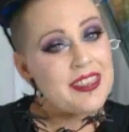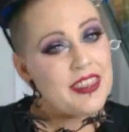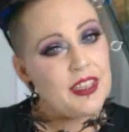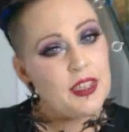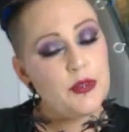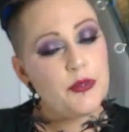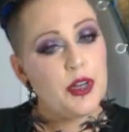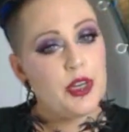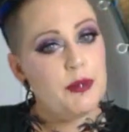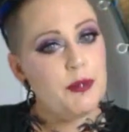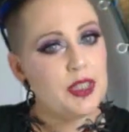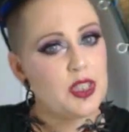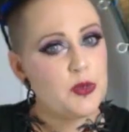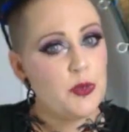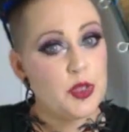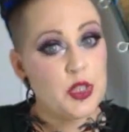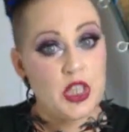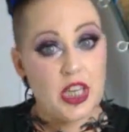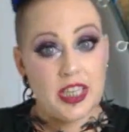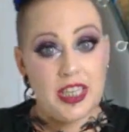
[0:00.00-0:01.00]
Thank you very
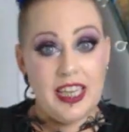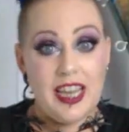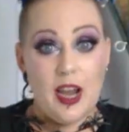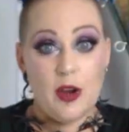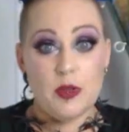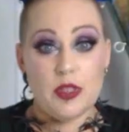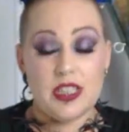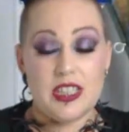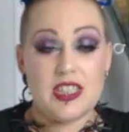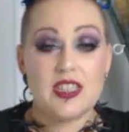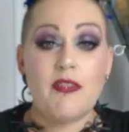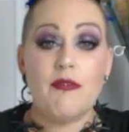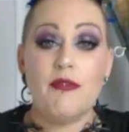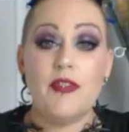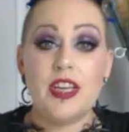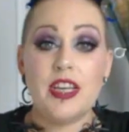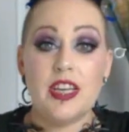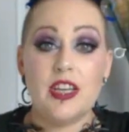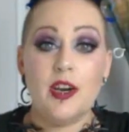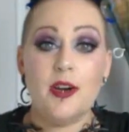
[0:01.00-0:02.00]
much for checking out this
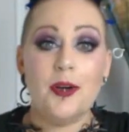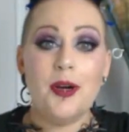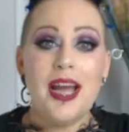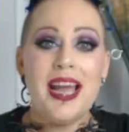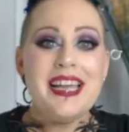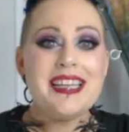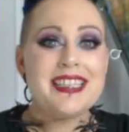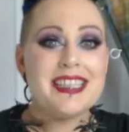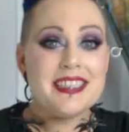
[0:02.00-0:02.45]
video.